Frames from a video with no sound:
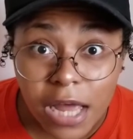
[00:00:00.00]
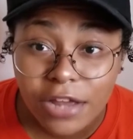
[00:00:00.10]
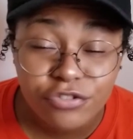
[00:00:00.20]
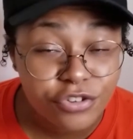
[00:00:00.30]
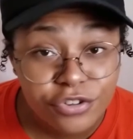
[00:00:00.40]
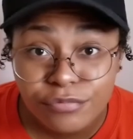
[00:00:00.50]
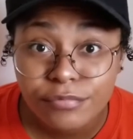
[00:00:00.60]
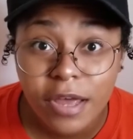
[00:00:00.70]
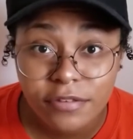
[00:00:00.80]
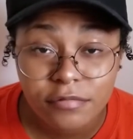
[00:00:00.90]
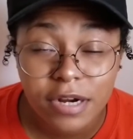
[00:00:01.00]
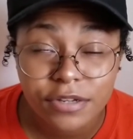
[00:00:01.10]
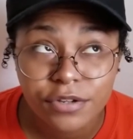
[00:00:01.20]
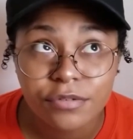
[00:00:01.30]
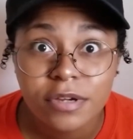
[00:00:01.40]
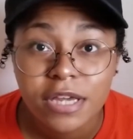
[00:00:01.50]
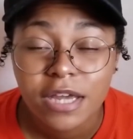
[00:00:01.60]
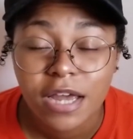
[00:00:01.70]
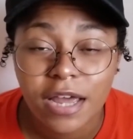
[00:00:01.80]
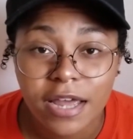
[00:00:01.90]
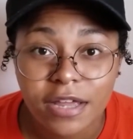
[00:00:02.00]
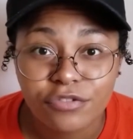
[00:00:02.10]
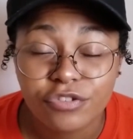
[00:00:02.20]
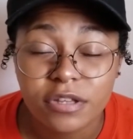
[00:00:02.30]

as she has the right to. And